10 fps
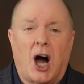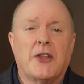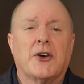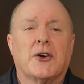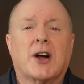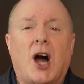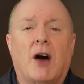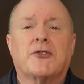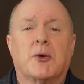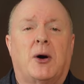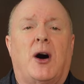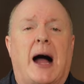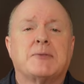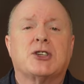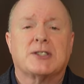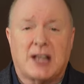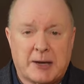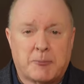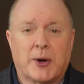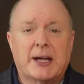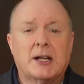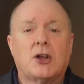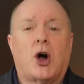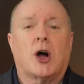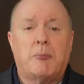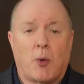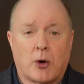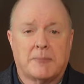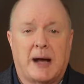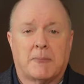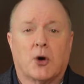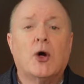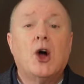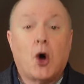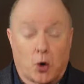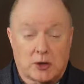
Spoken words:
other comfortable options, like bringing along a board member or